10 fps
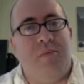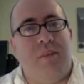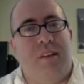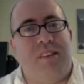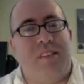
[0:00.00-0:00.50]

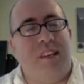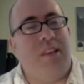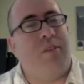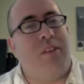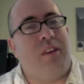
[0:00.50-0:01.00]
Because the
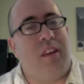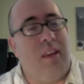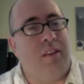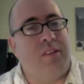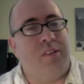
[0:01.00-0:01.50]
King of
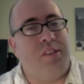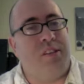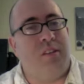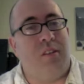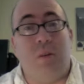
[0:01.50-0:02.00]

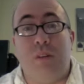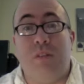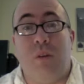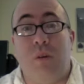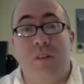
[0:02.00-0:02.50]
Kings, the Lord of
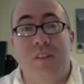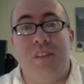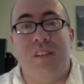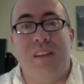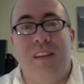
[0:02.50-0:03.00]

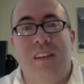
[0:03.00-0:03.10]
Lords,